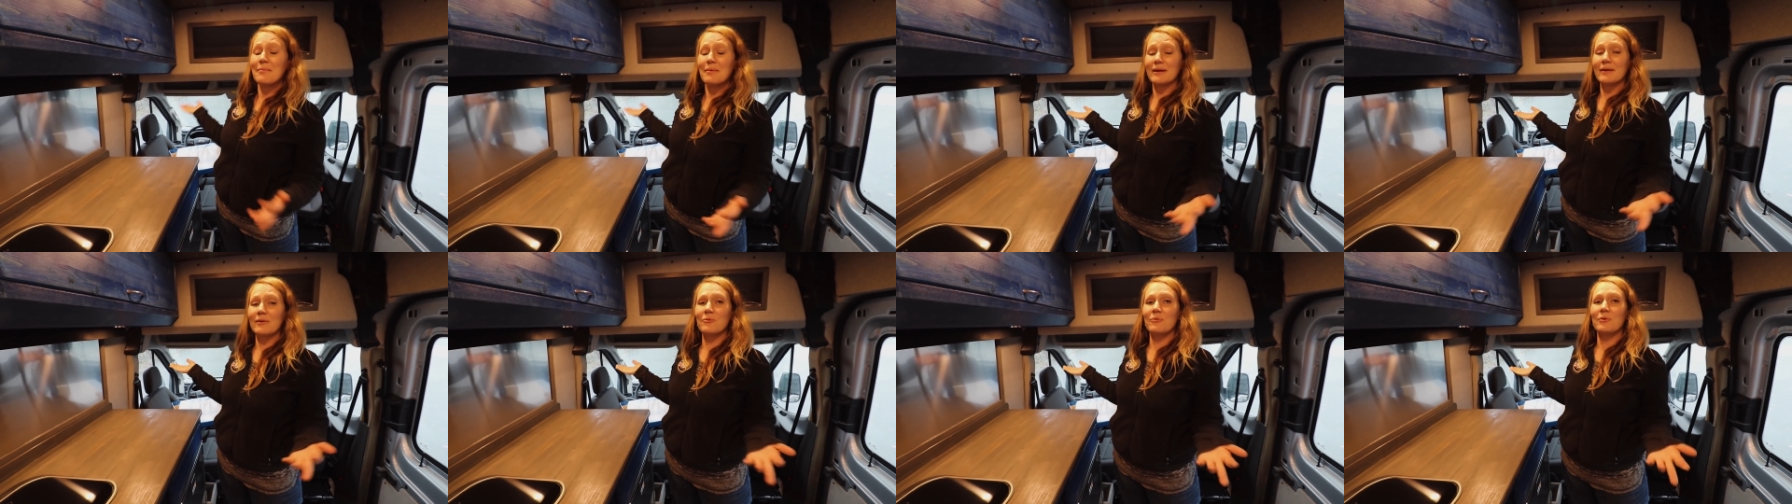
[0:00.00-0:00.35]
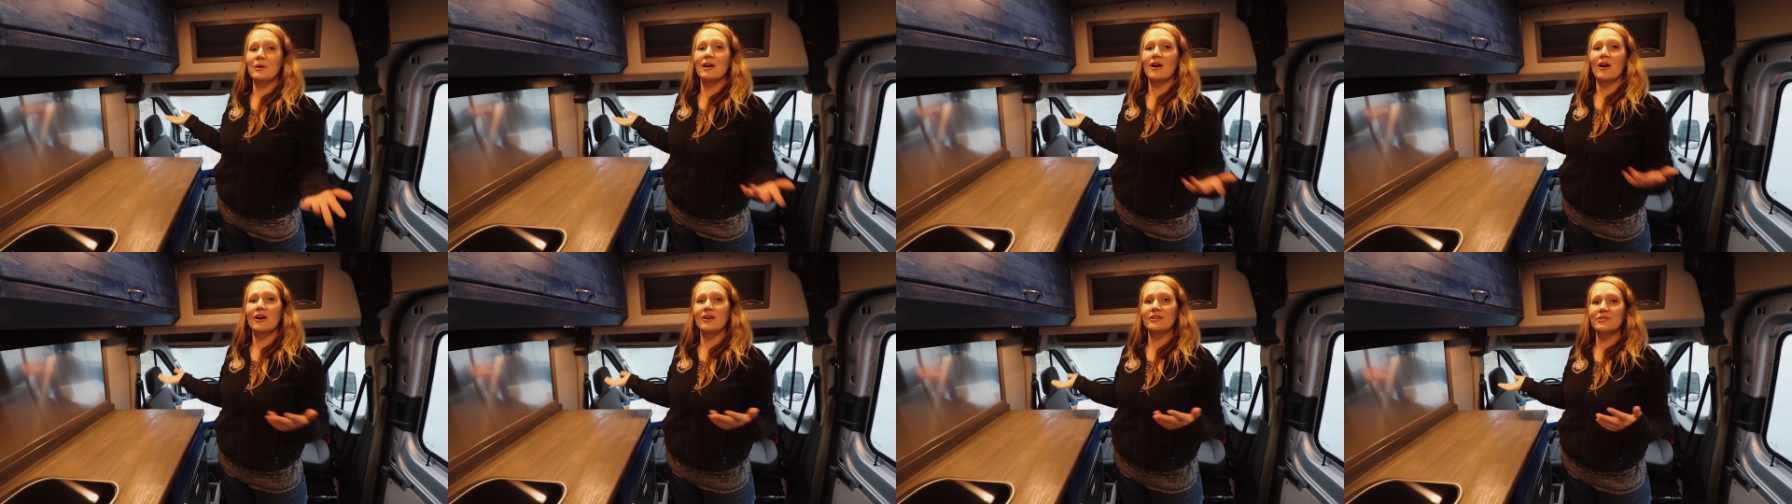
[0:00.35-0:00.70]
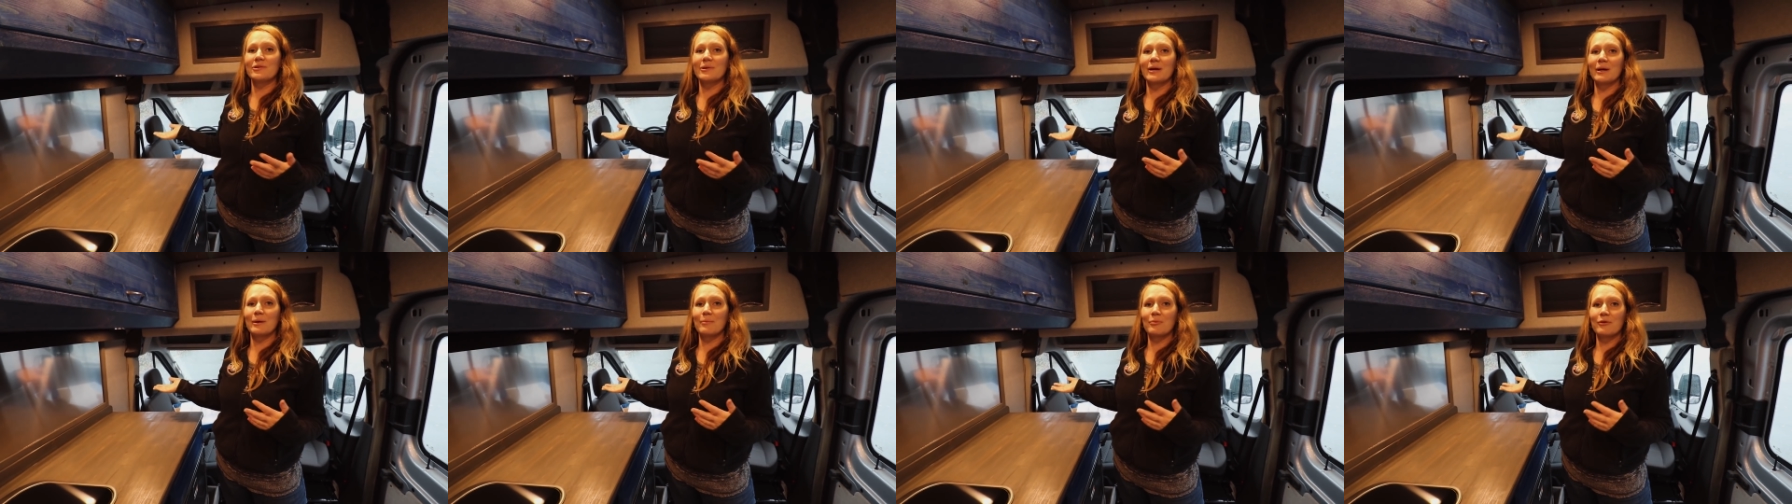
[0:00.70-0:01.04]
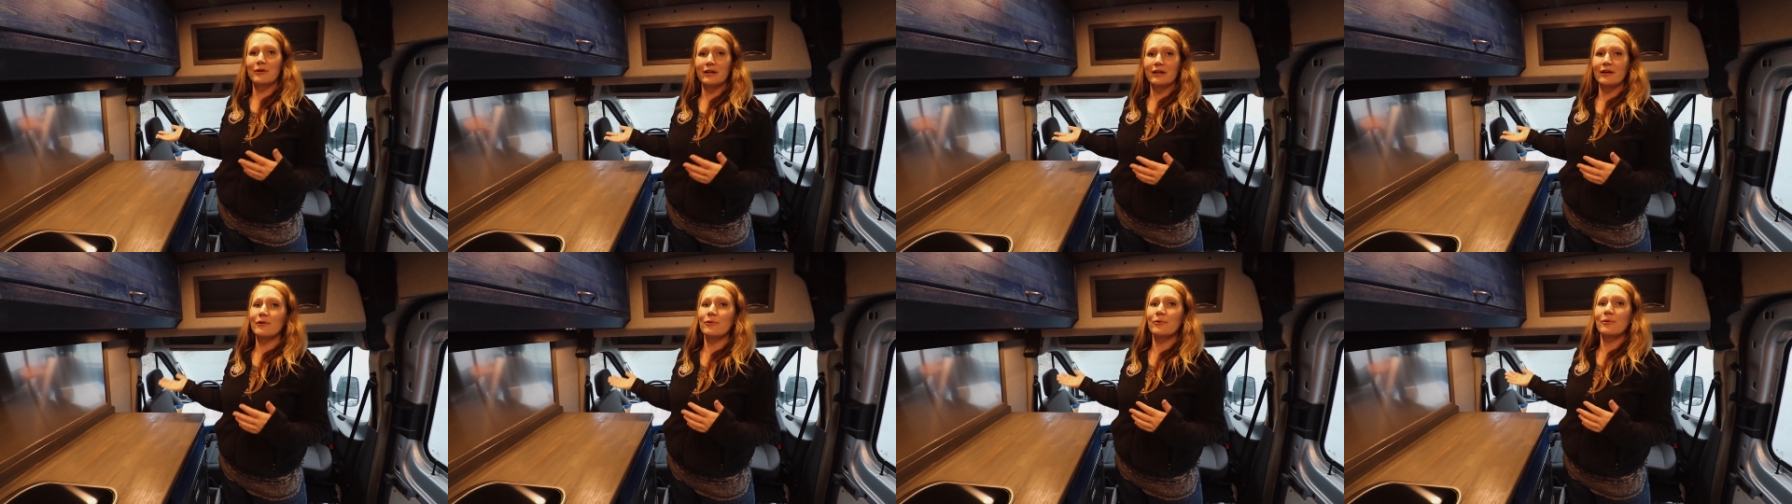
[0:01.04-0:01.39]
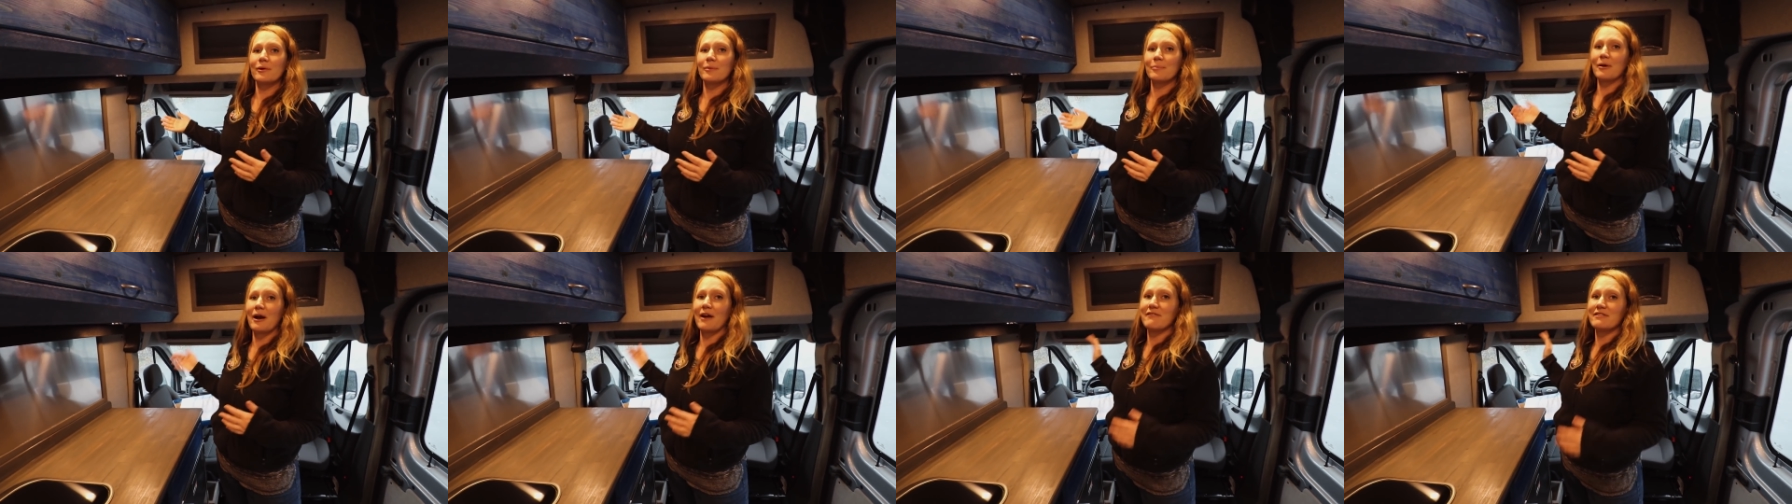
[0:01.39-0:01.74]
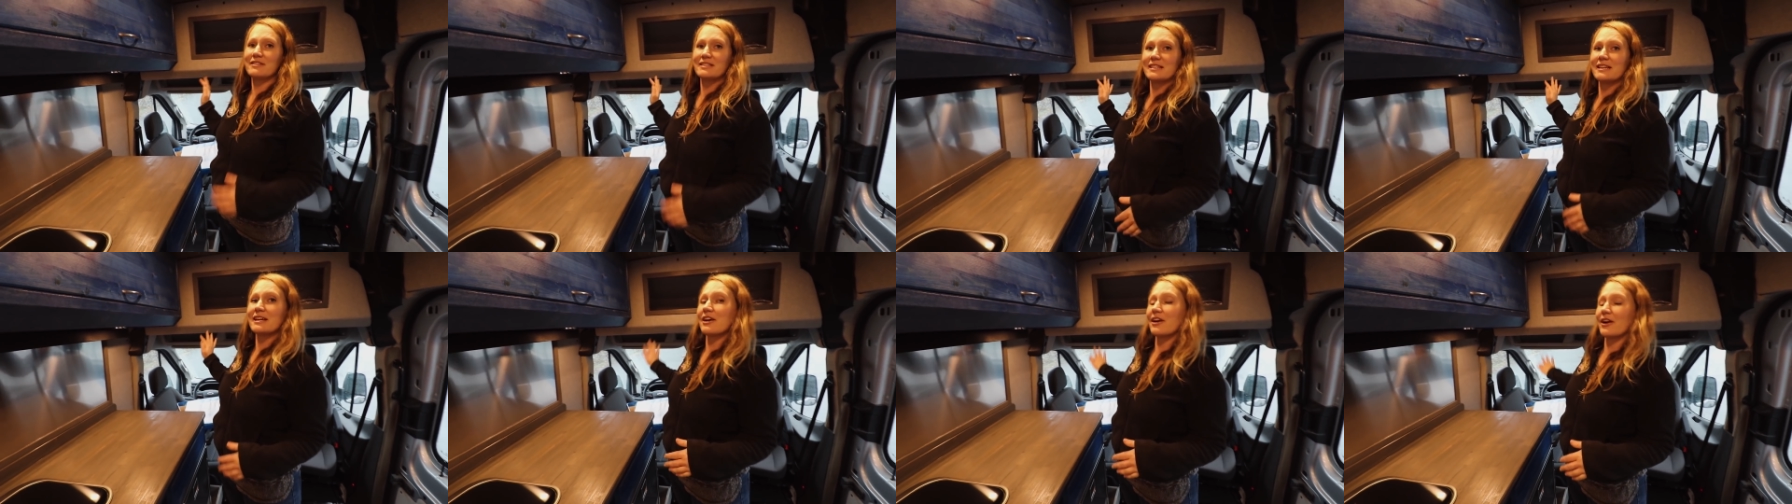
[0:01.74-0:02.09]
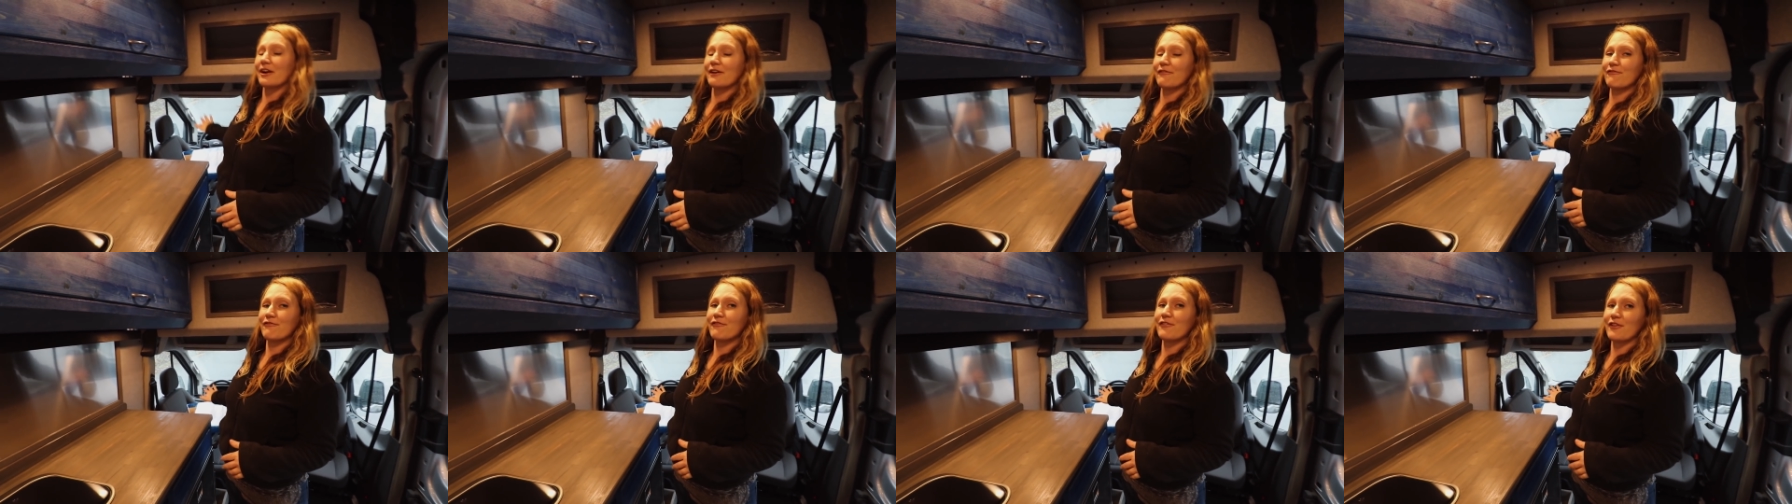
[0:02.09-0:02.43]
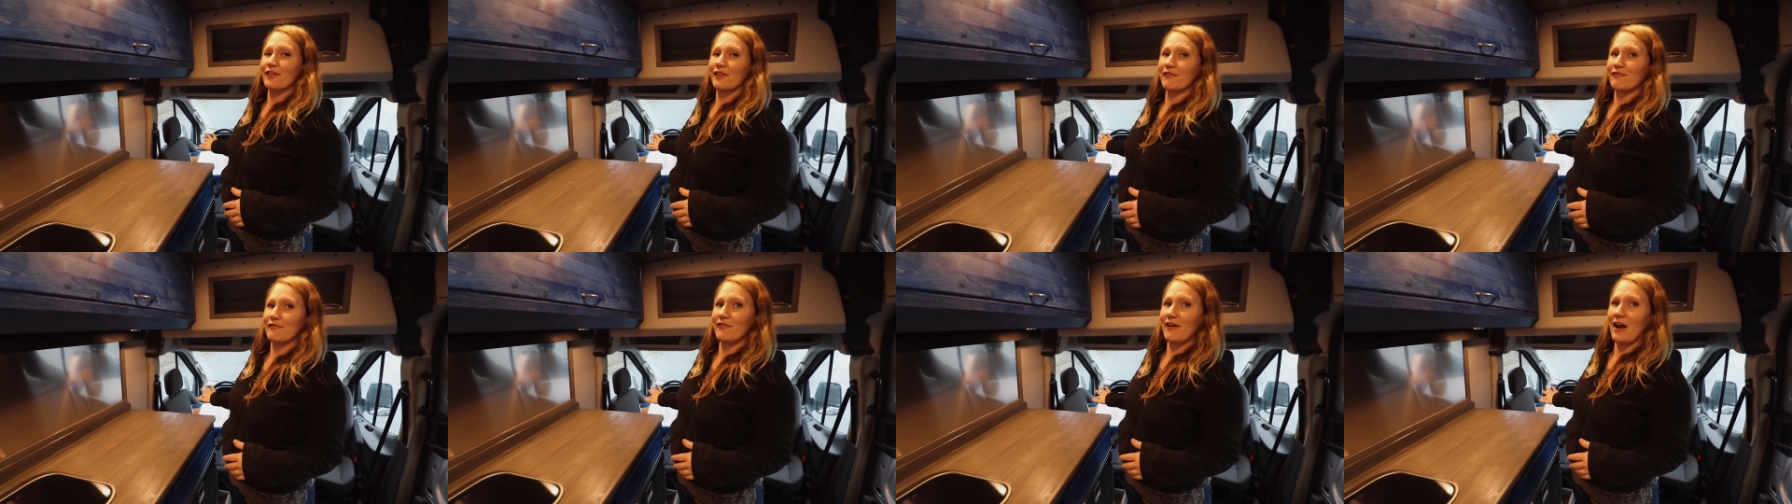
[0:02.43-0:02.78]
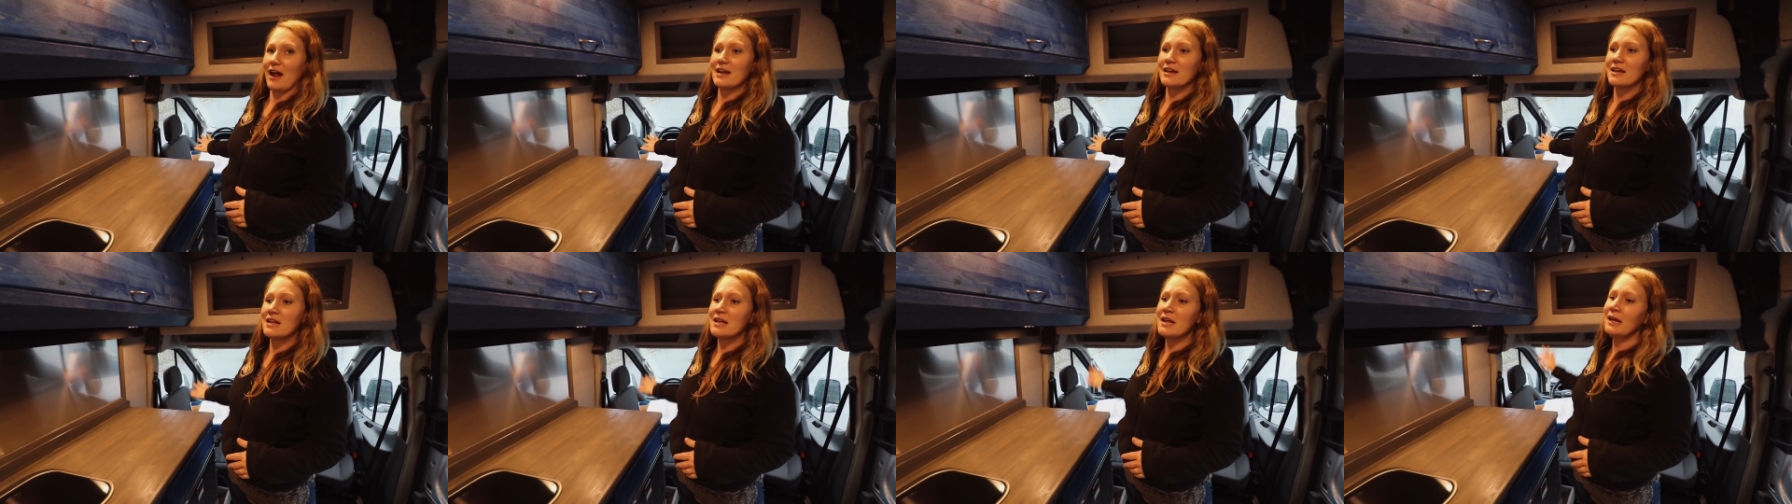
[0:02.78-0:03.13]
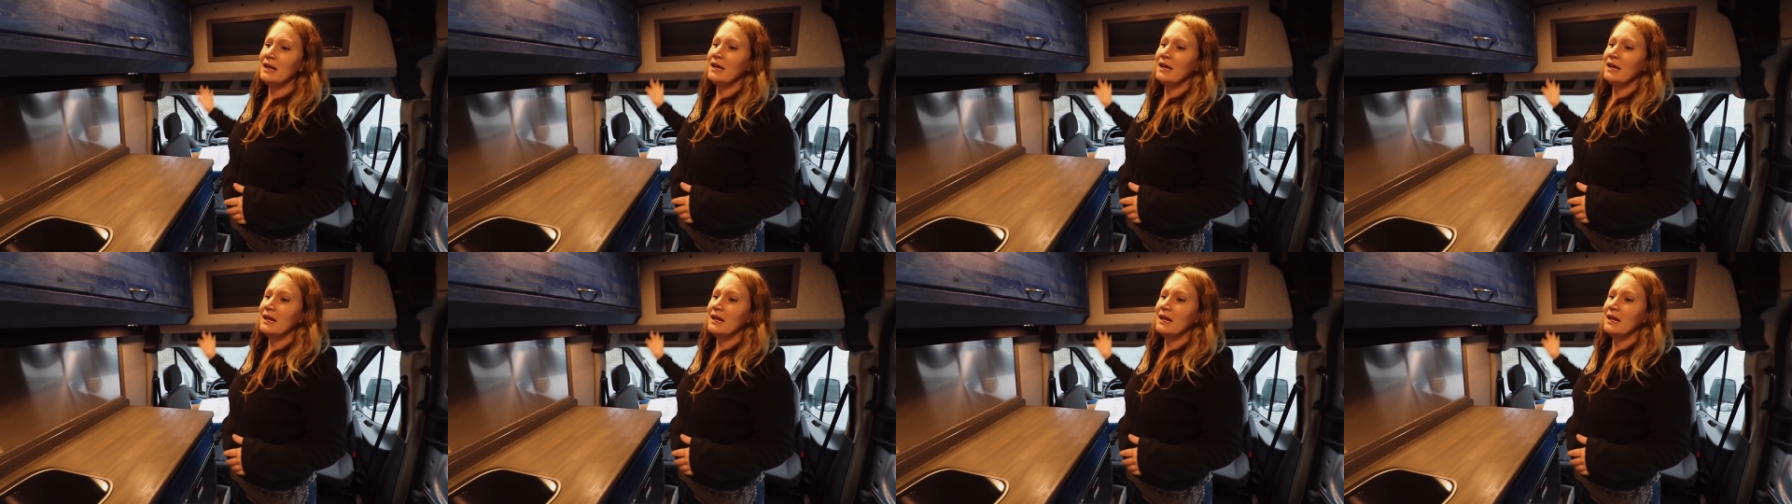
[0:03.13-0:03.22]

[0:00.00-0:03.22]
but we are doing a pretty cool privacy curtain for the front.